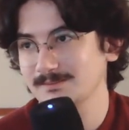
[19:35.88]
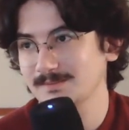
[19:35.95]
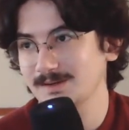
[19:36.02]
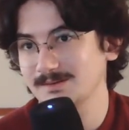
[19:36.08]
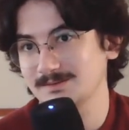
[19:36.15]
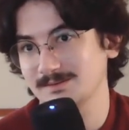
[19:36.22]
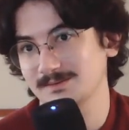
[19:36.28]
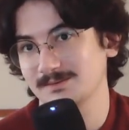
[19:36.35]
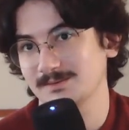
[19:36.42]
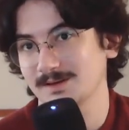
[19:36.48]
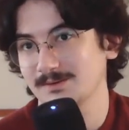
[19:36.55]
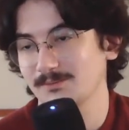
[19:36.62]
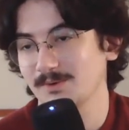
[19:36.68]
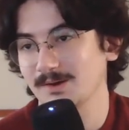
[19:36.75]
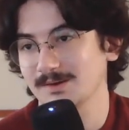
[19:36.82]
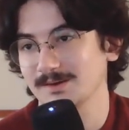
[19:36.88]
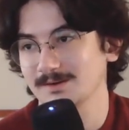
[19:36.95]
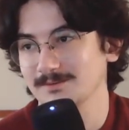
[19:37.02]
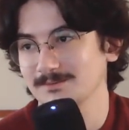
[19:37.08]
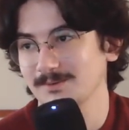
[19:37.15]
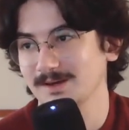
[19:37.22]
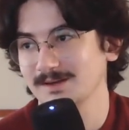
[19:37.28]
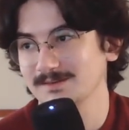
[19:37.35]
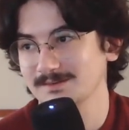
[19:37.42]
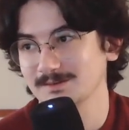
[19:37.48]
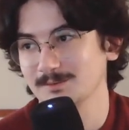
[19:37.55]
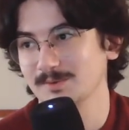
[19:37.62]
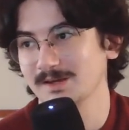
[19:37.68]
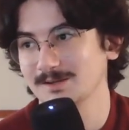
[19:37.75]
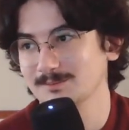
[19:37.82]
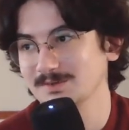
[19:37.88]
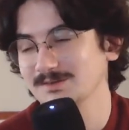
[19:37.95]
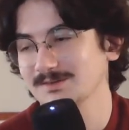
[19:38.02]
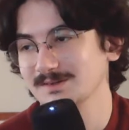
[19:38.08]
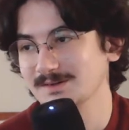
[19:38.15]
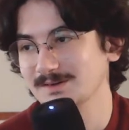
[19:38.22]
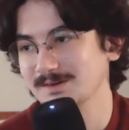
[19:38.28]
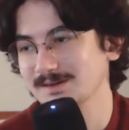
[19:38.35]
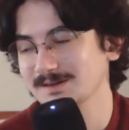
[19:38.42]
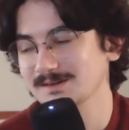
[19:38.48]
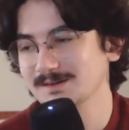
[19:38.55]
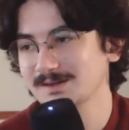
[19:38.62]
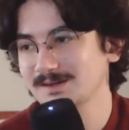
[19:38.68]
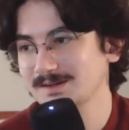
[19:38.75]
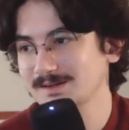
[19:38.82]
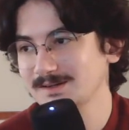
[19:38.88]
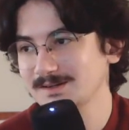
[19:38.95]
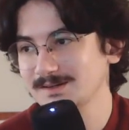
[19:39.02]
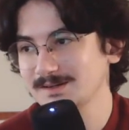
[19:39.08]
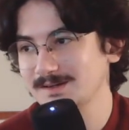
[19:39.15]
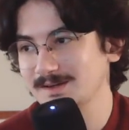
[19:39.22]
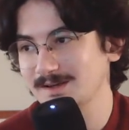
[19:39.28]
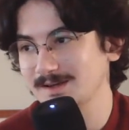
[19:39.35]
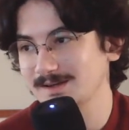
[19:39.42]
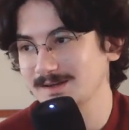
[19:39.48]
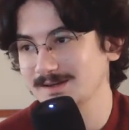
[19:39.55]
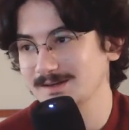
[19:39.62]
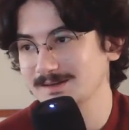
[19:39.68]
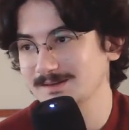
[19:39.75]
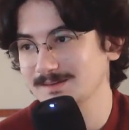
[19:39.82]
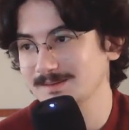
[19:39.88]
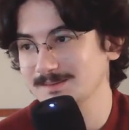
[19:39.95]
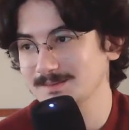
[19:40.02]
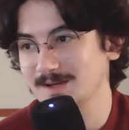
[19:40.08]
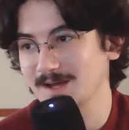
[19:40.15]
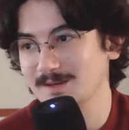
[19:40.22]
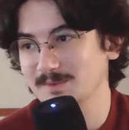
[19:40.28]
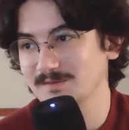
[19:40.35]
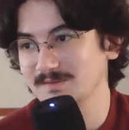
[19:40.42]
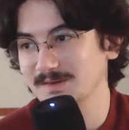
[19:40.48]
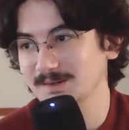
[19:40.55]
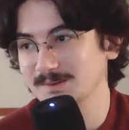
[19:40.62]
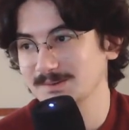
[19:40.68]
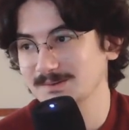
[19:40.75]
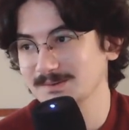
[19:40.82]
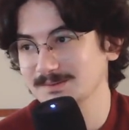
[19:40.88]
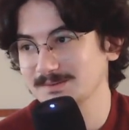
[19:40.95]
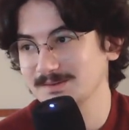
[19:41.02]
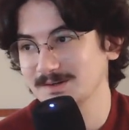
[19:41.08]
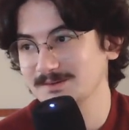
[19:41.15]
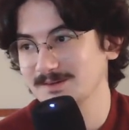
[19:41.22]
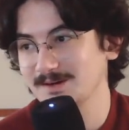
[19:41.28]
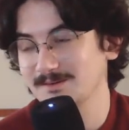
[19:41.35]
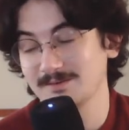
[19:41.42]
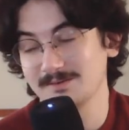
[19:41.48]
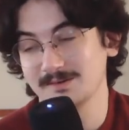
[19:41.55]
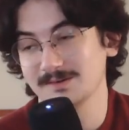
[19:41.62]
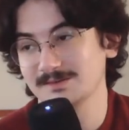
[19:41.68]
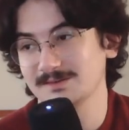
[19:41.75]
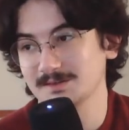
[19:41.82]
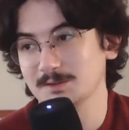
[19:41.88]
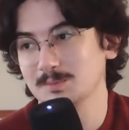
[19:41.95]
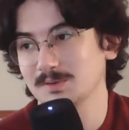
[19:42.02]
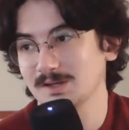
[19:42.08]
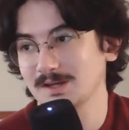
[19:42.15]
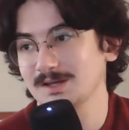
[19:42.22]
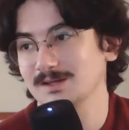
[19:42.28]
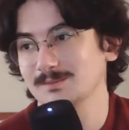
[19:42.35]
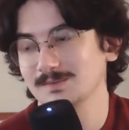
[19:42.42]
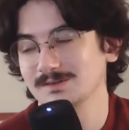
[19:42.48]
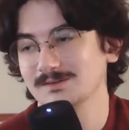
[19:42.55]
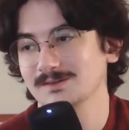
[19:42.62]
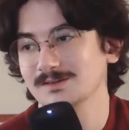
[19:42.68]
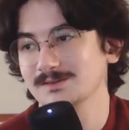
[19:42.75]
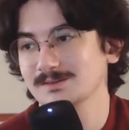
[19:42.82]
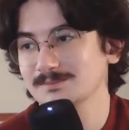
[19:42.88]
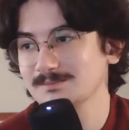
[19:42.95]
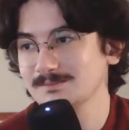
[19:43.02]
was just like walking away, still playing music on it, and got in my vehicle, started driving off, and it was still playing music